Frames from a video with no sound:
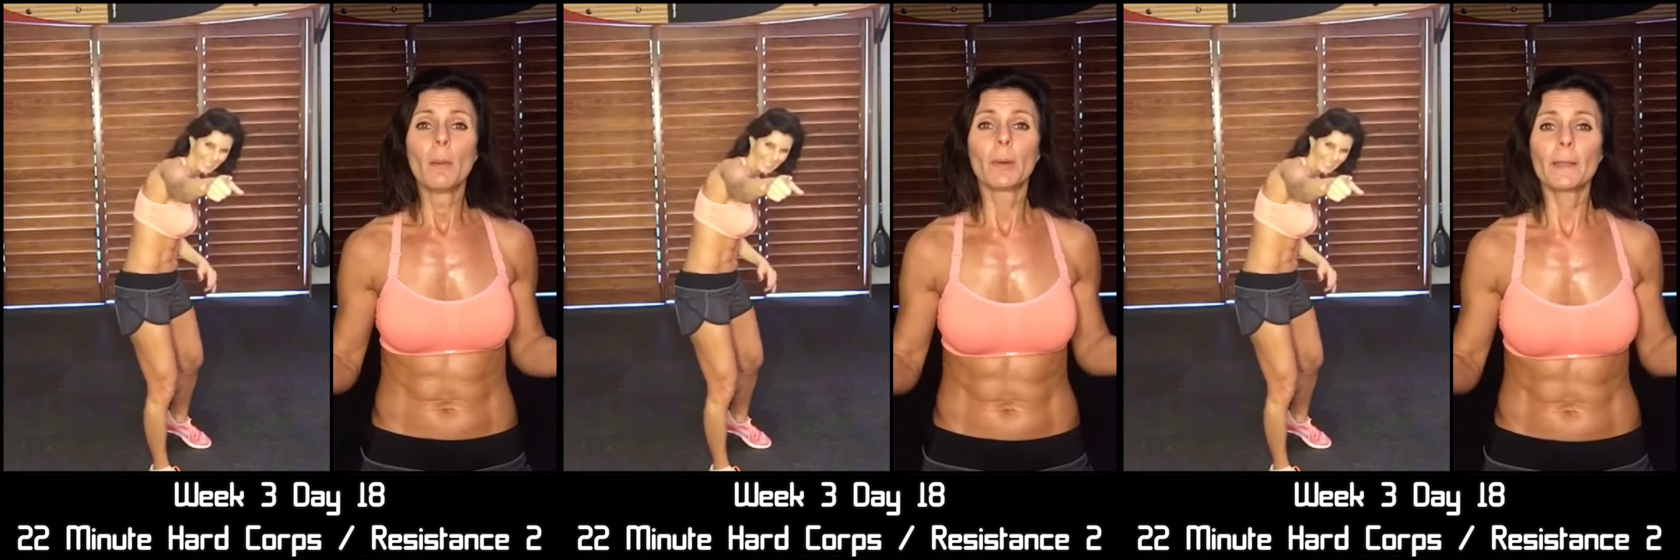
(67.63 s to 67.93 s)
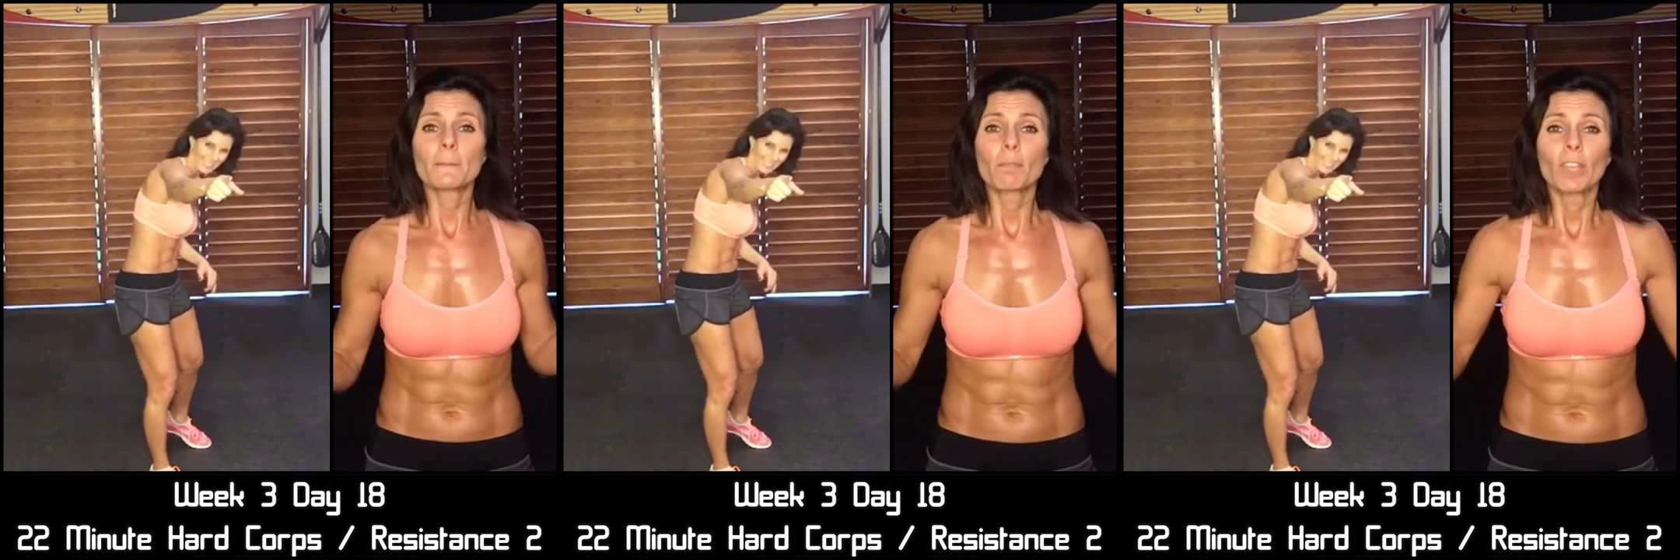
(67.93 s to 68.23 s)

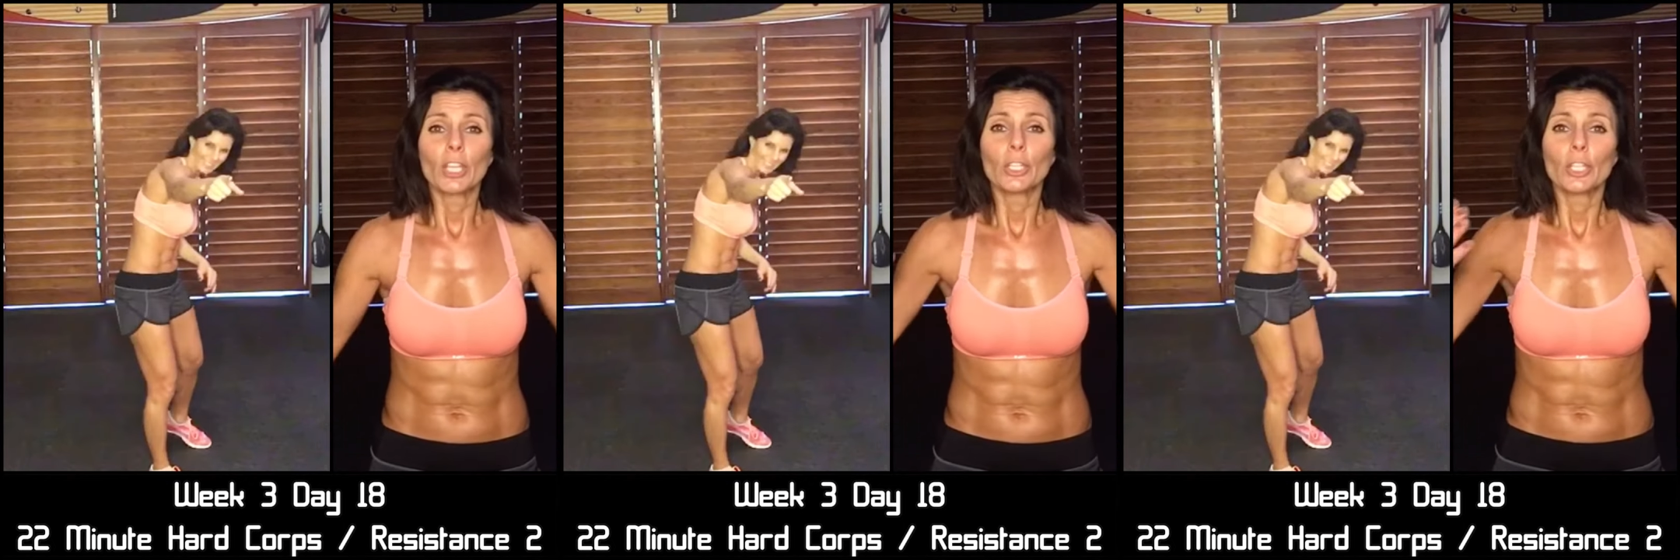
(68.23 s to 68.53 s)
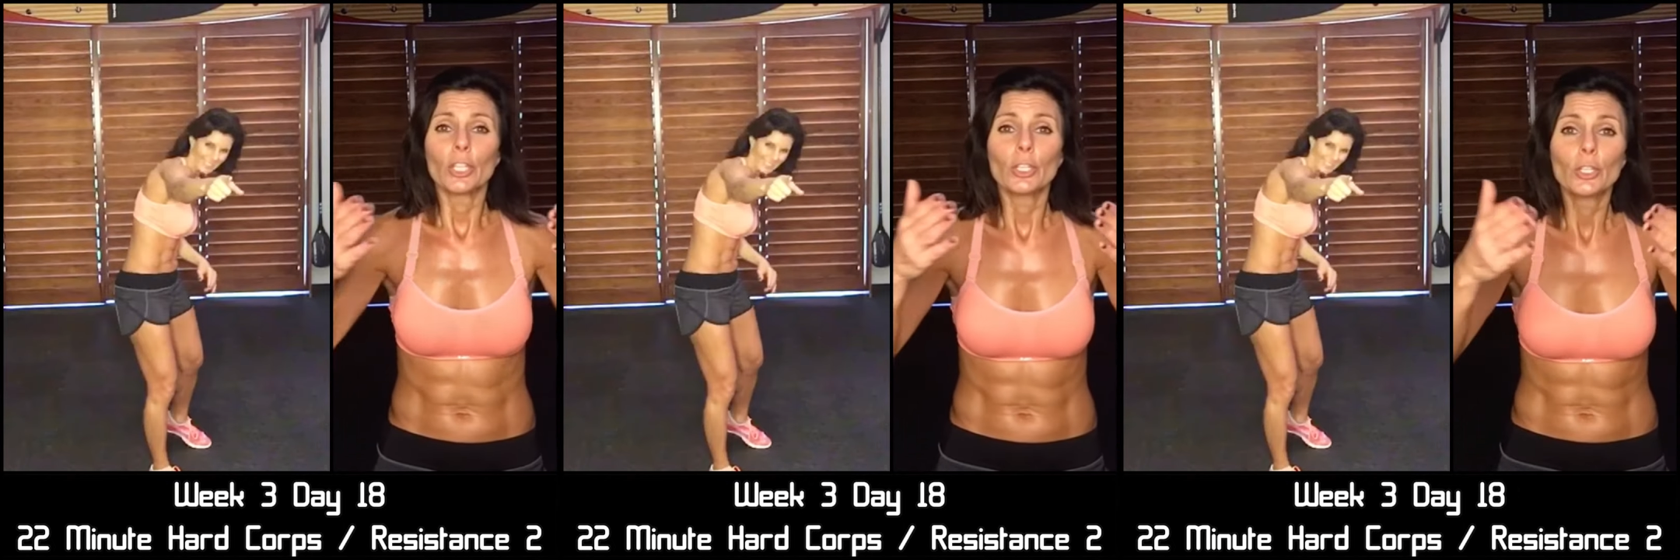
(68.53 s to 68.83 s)
But
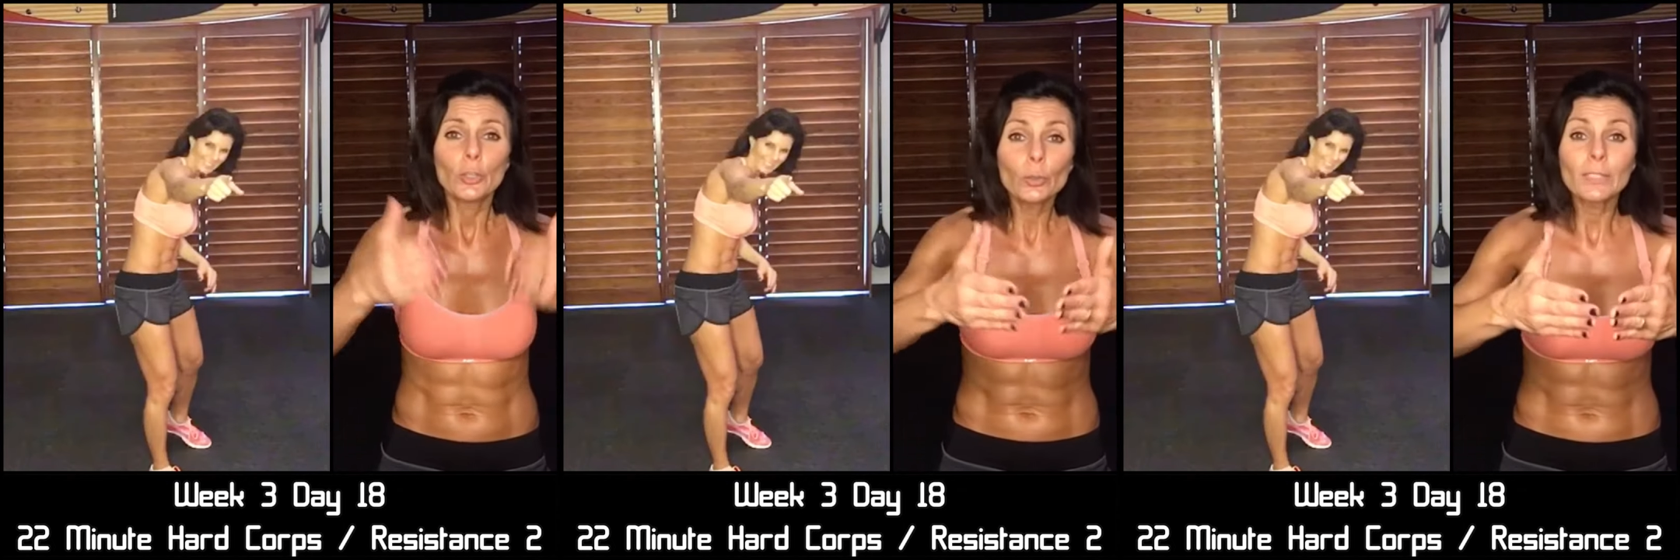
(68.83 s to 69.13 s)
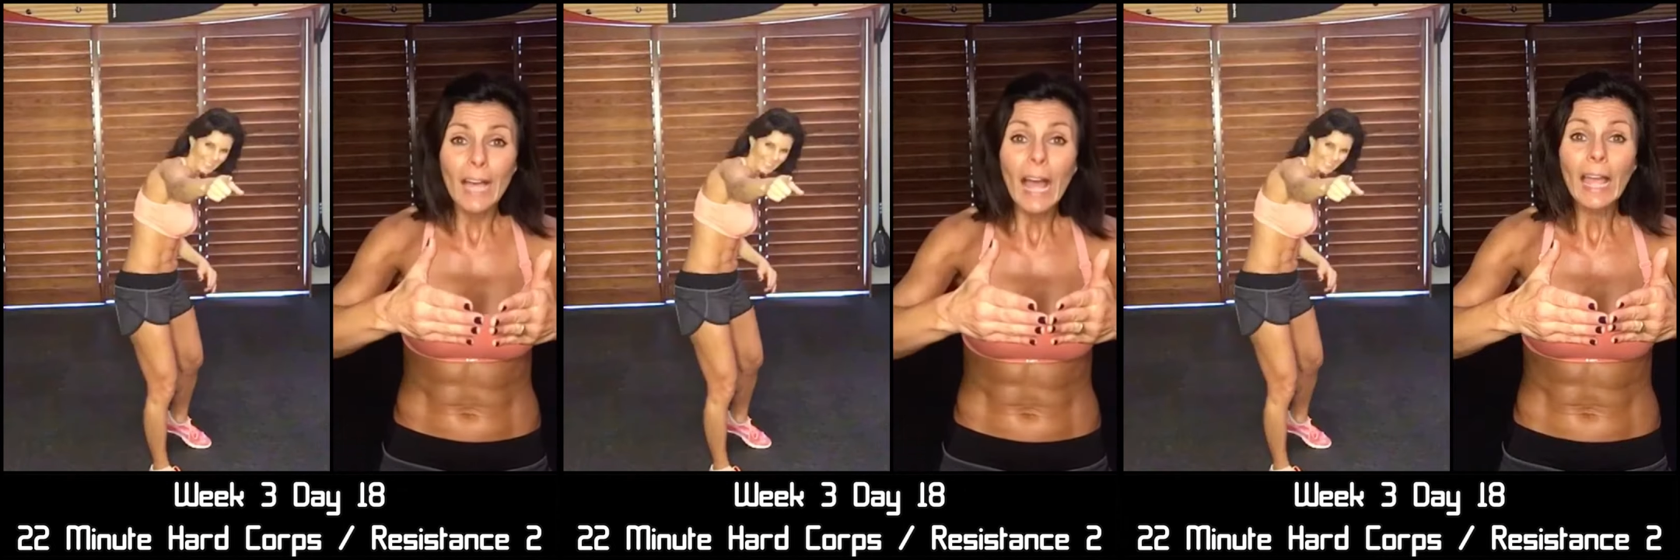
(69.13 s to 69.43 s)

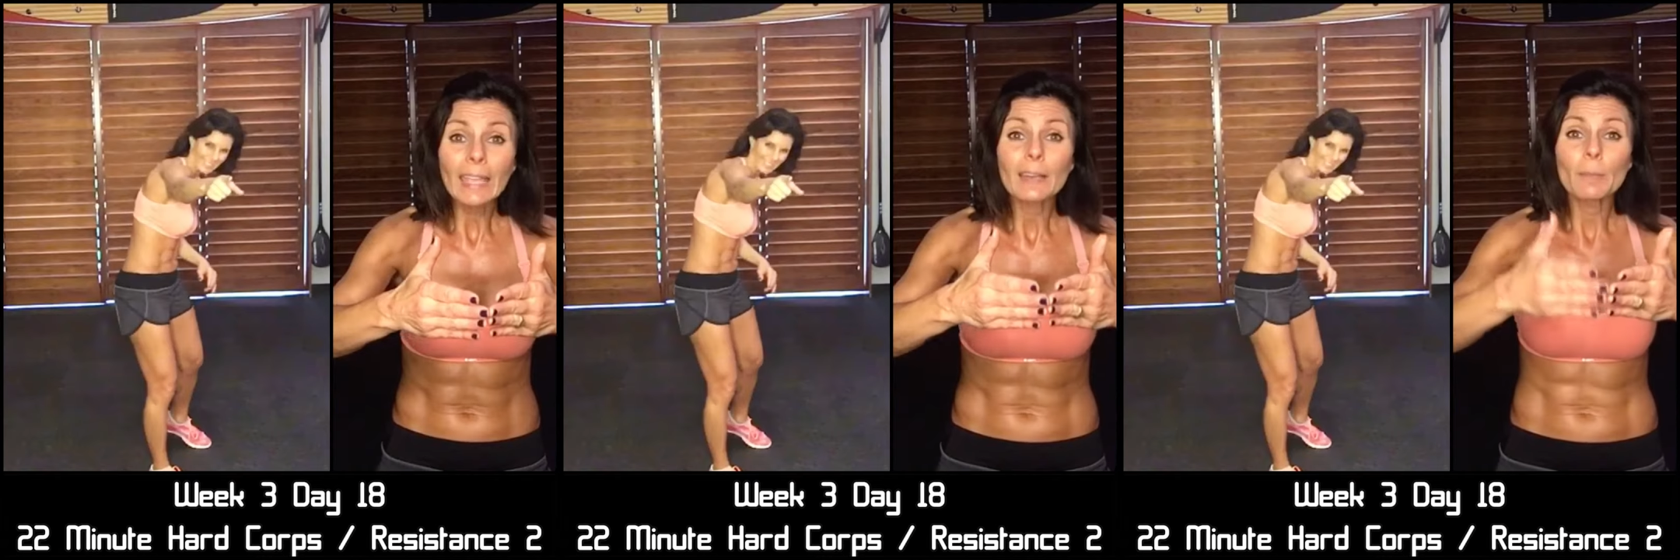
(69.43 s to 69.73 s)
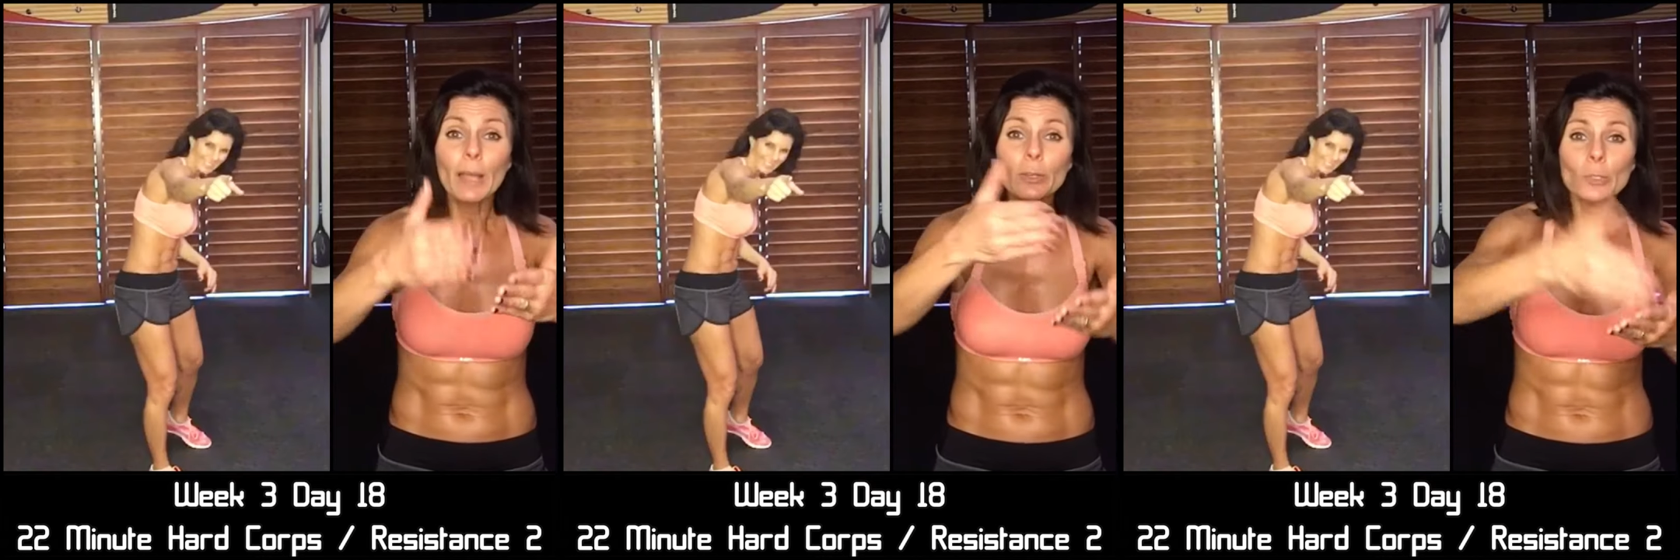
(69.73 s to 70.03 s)
you lie about